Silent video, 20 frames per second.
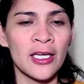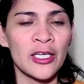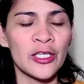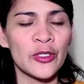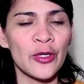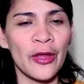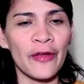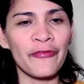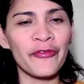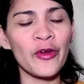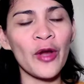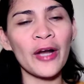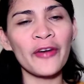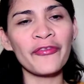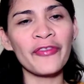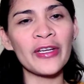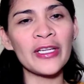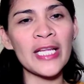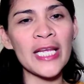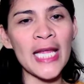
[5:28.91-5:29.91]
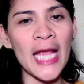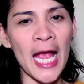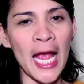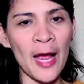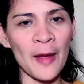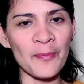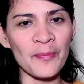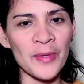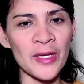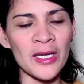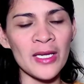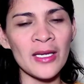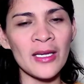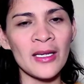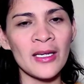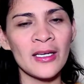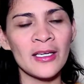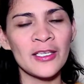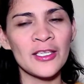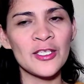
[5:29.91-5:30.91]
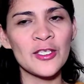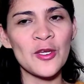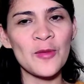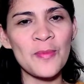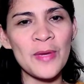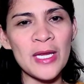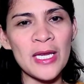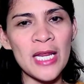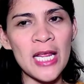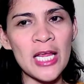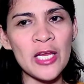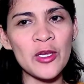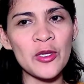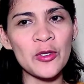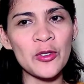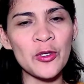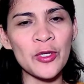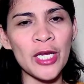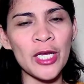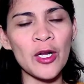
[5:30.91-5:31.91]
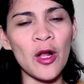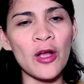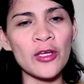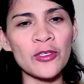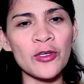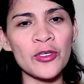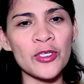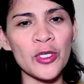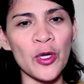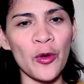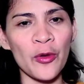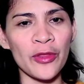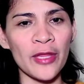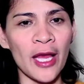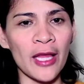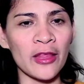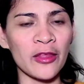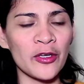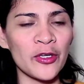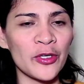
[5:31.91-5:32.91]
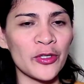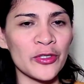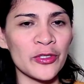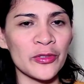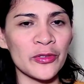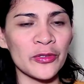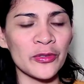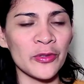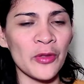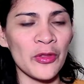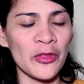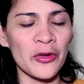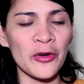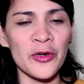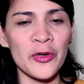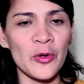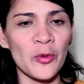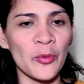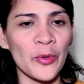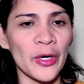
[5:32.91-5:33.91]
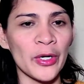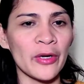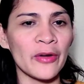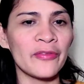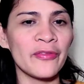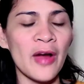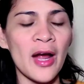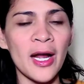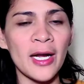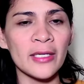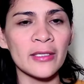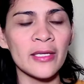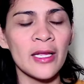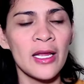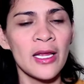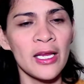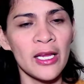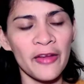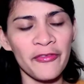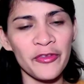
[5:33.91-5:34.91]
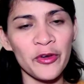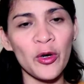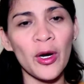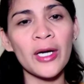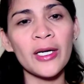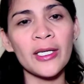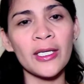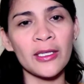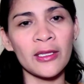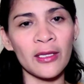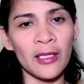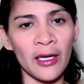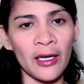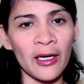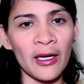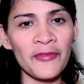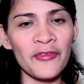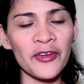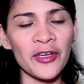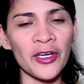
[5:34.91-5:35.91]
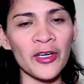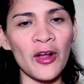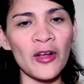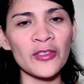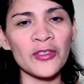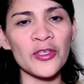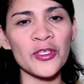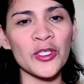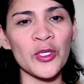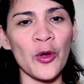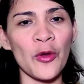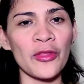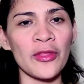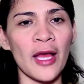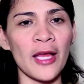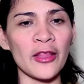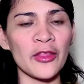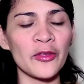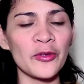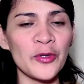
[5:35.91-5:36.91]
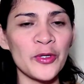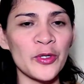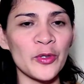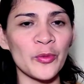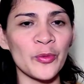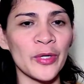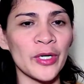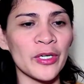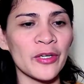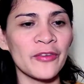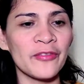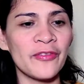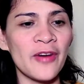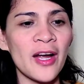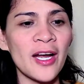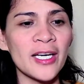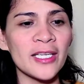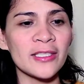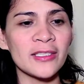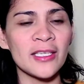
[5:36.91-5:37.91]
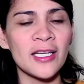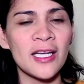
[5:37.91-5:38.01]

So if you are feeling happy, so meaning you can also show that through your work of art. If you are in love, you can also show that through your work of art.